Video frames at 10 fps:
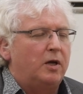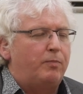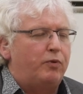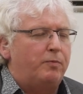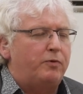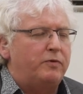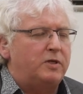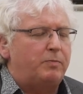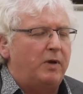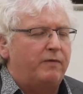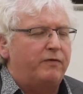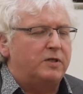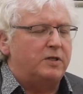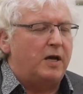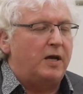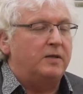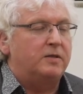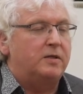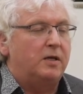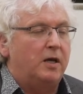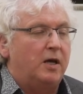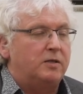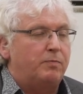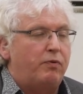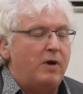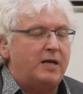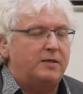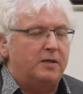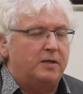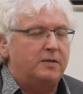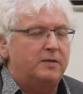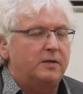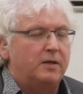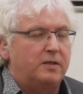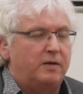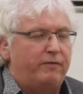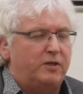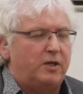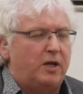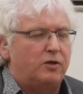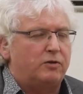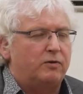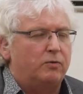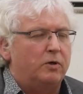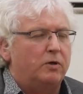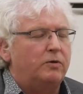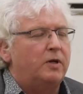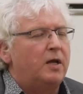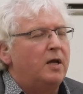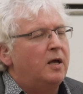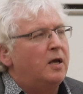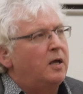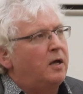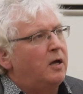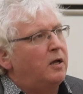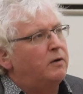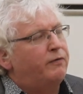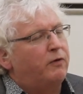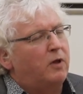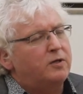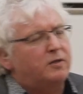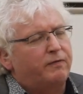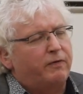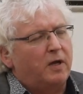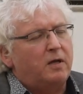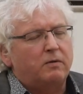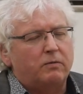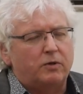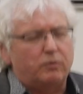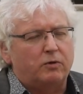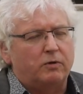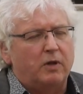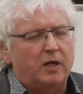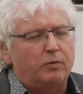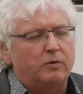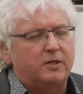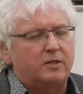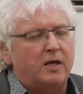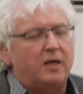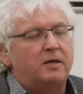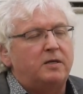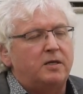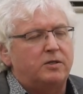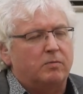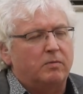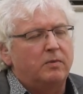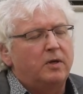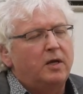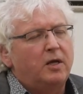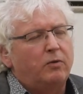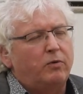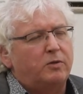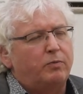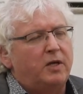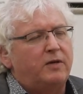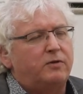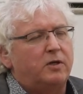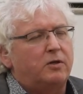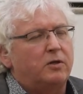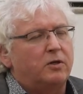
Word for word: a proper respect for science as praxis, as investigation of the world, and a philosophy, which we could label scientism, which believes that